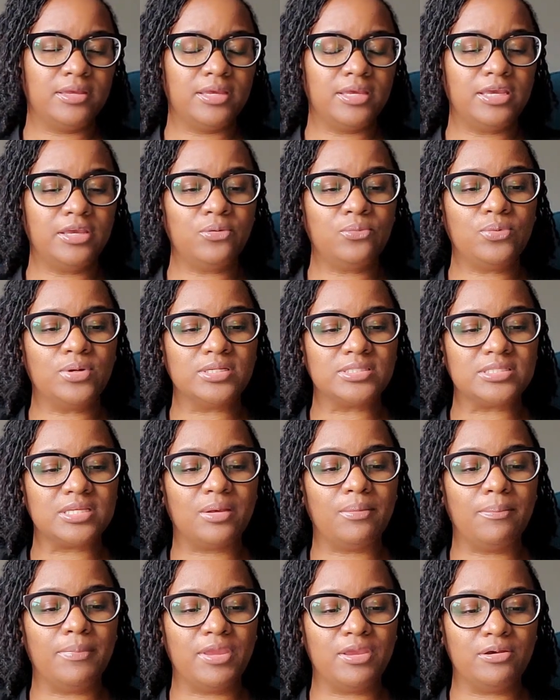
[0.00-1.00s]
it was
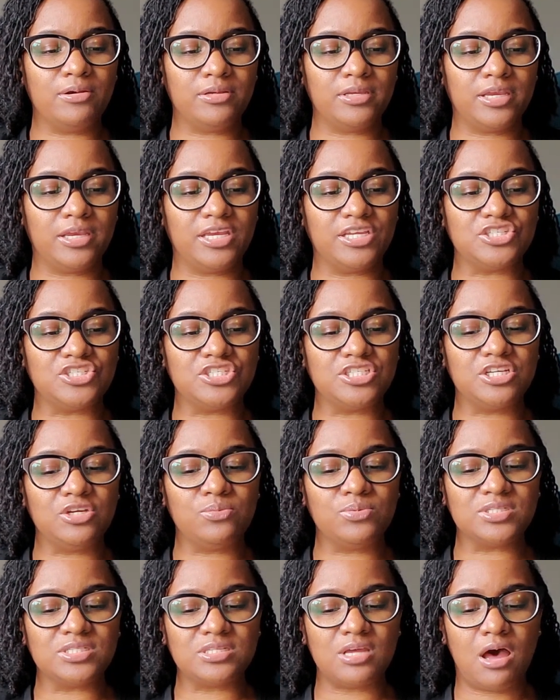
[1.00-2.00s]
Amelia and she
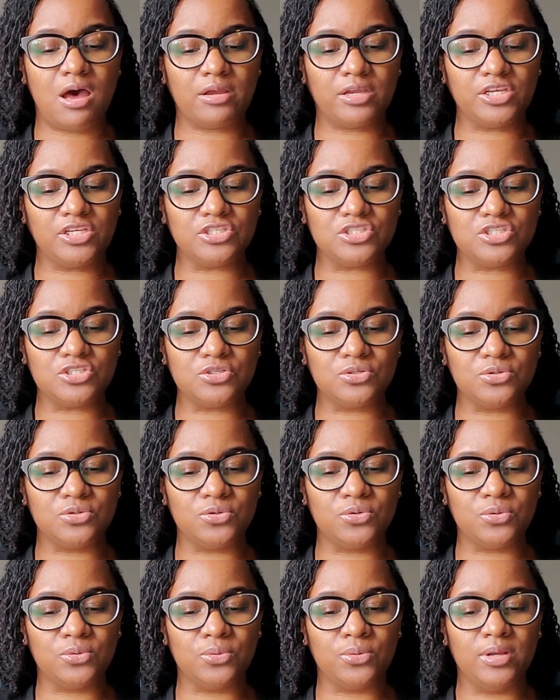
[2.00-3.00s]
was talking
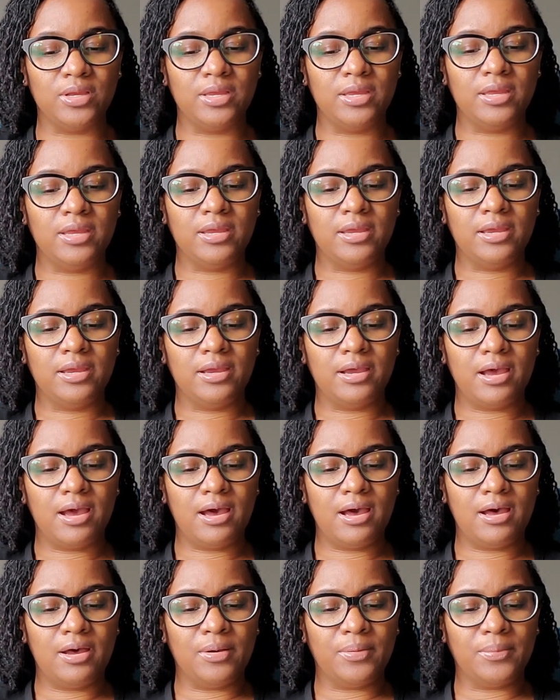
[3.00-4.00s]
to
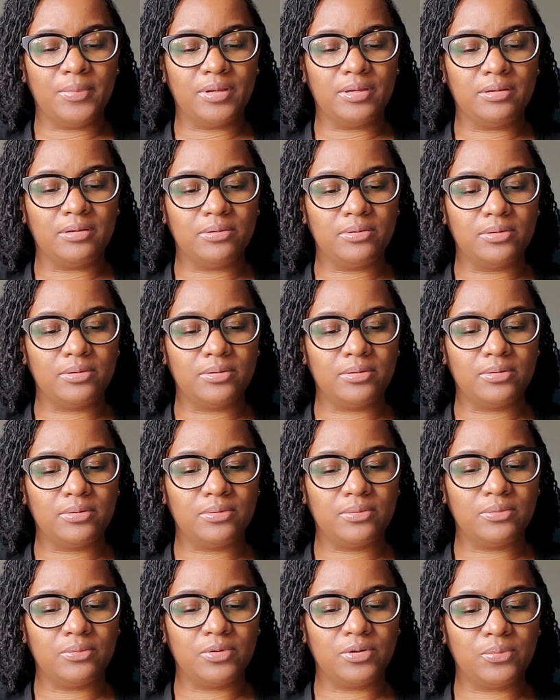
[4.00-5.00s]
um,
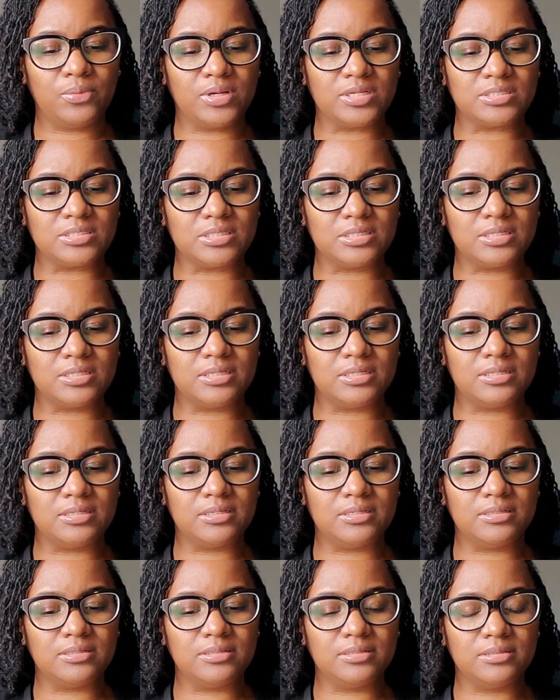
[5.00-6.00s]
what was
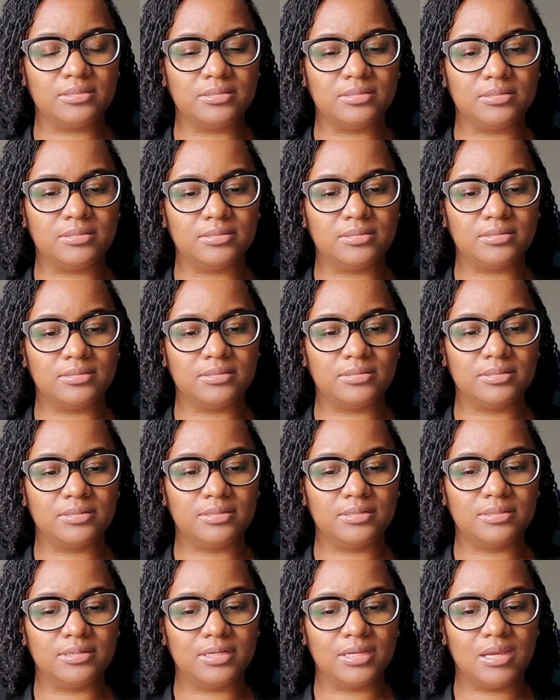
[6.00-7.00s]
it?
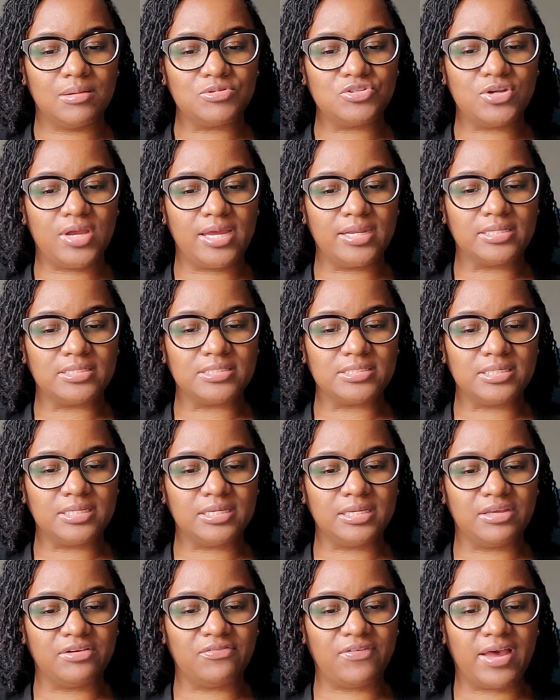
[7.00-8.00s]
I'm trying to
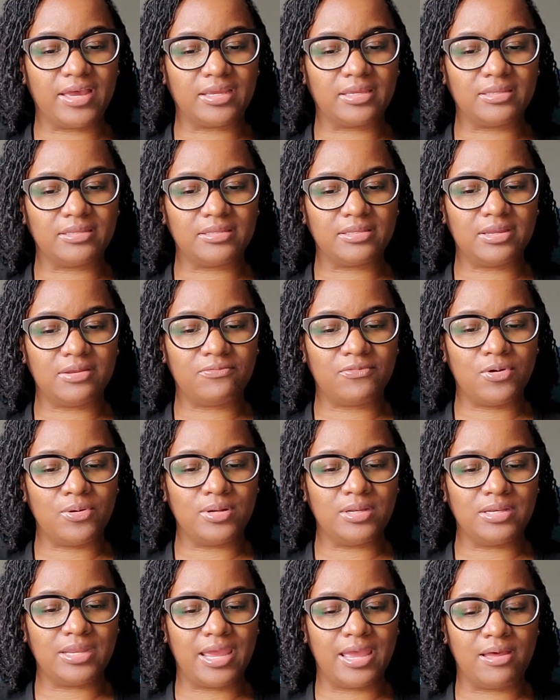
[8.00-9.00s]
see if I
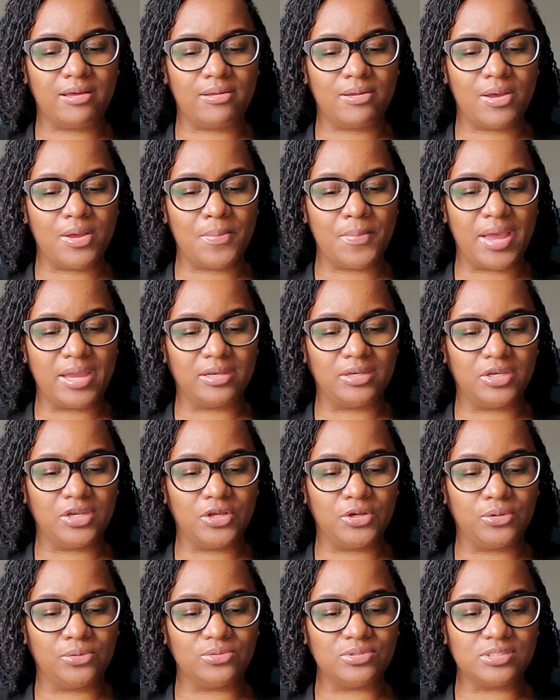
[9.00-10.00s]
wrote it down on my
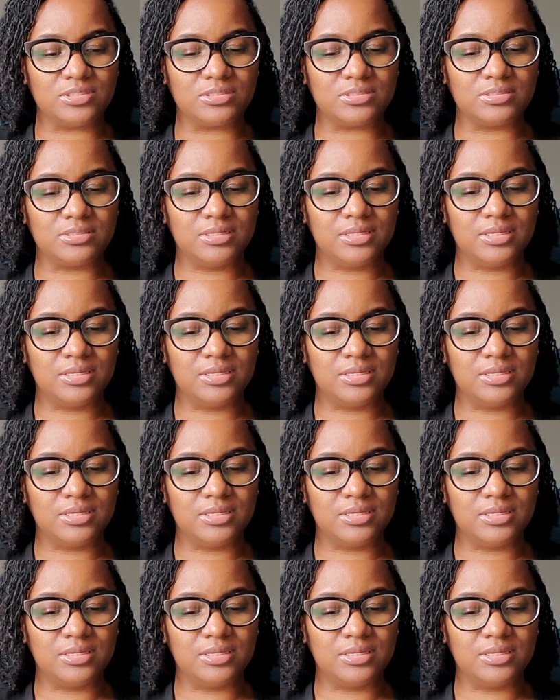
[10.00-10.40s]
notes.